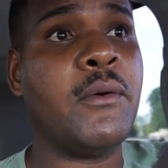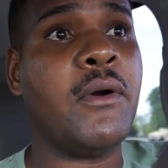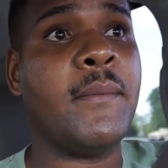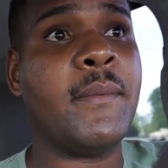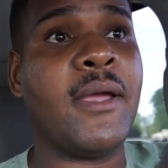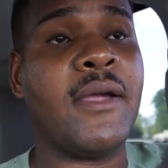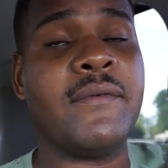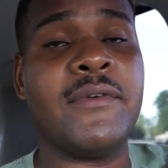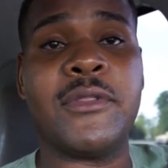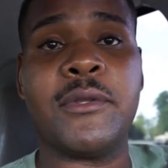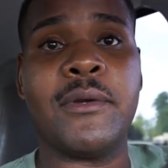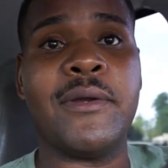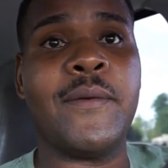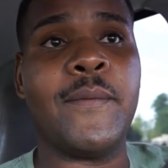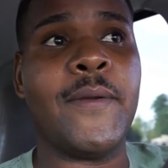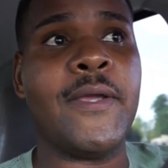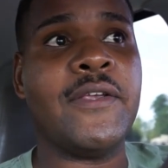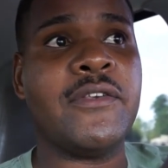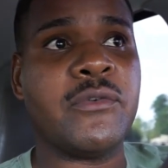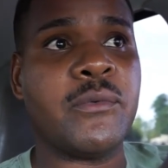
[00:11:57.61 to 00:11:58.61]
up every 3
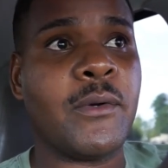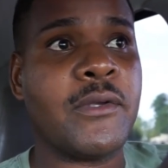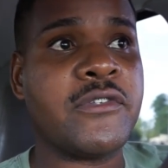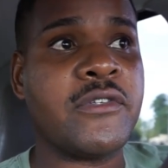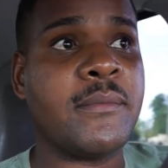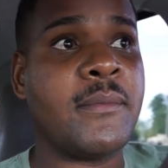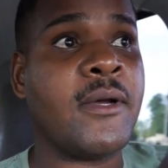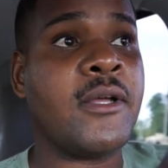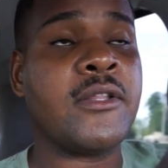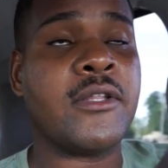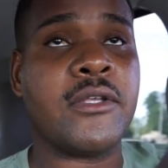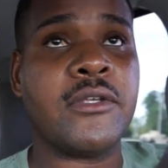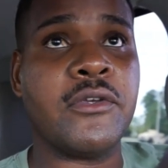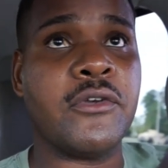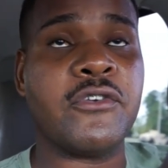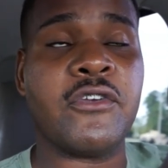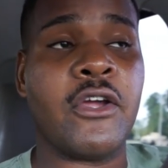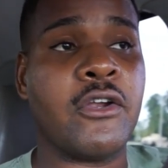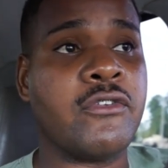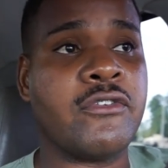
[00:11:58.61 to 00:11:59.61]
weeks, once a month, your
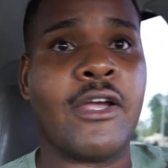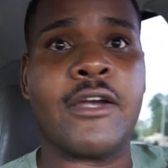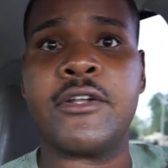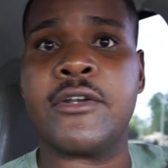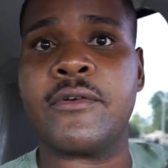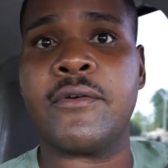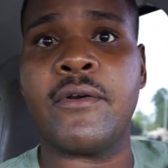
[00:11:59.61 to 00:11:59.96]
channel's not going to